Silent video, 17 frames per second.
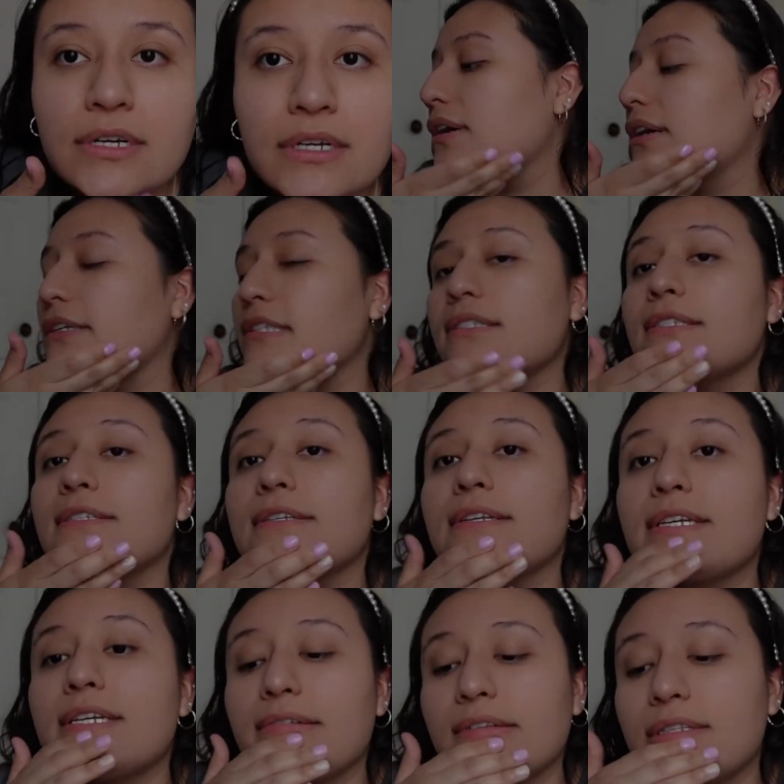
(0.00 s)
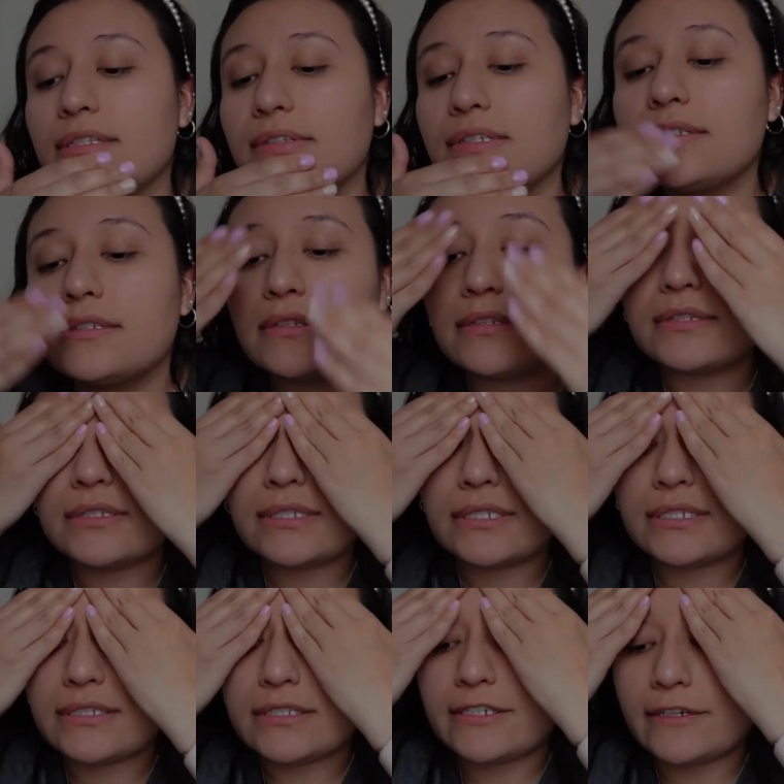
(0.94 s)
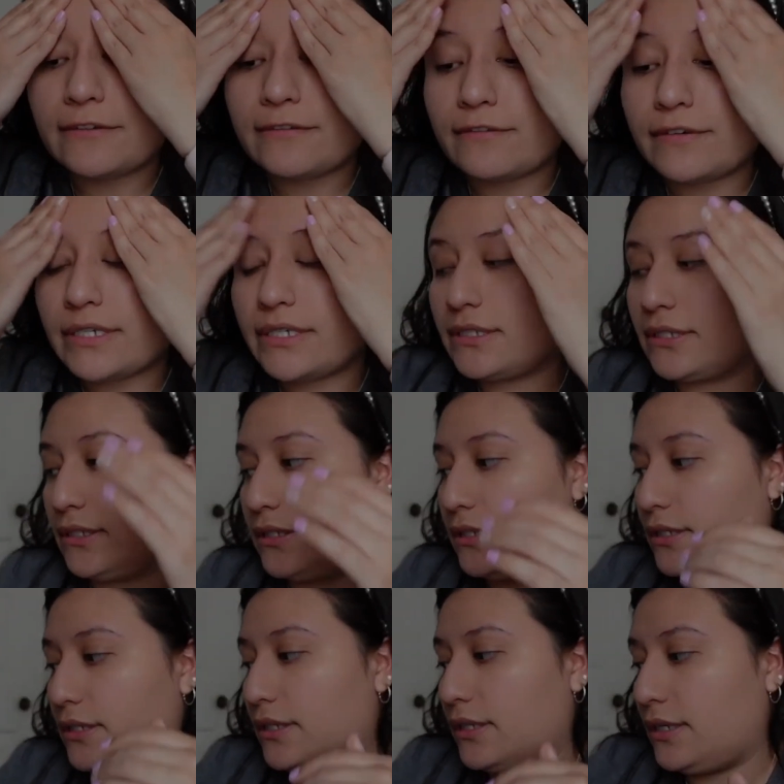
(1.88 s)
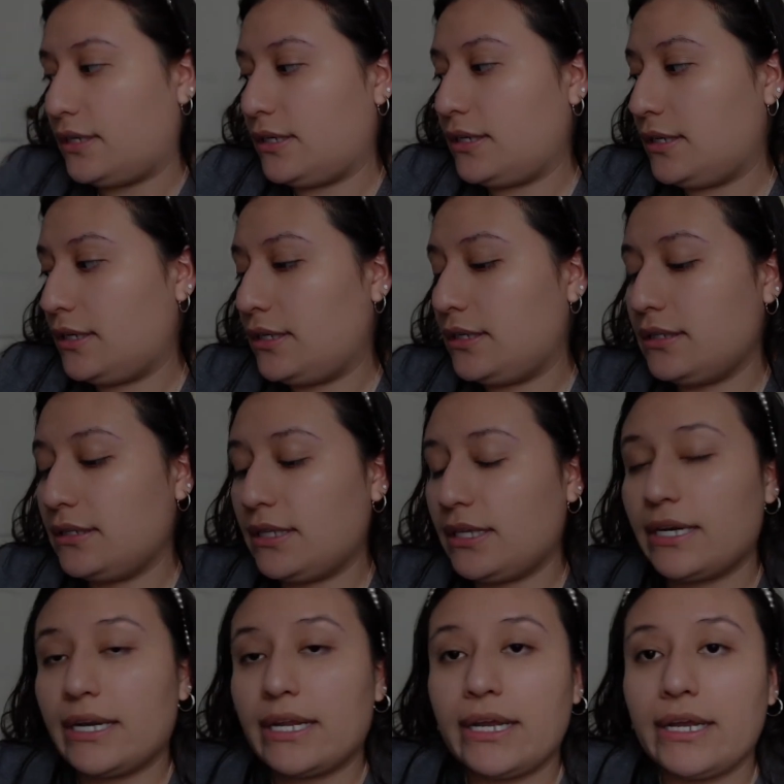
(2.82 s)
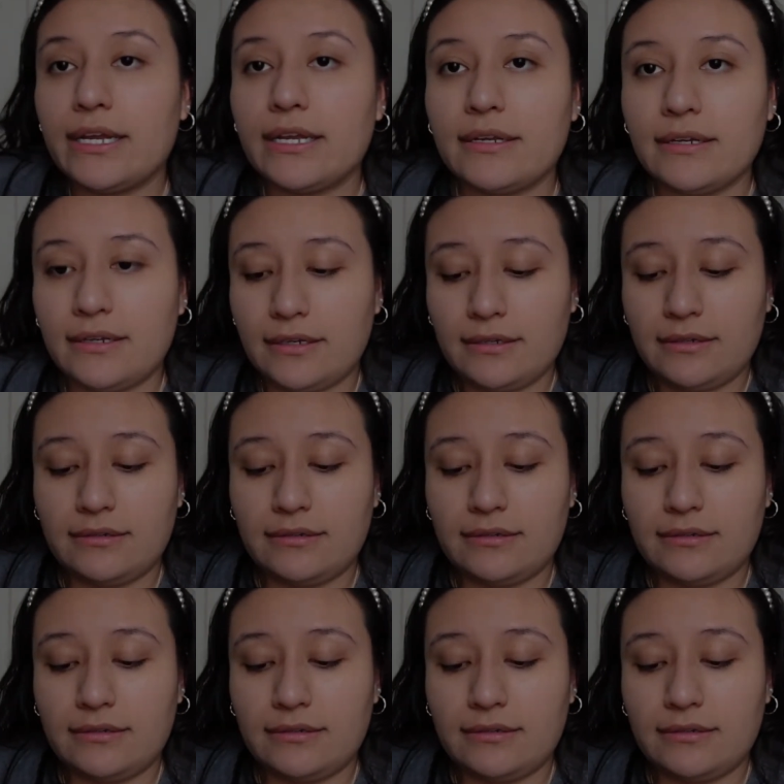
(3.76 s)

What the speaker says: I would say the difference that I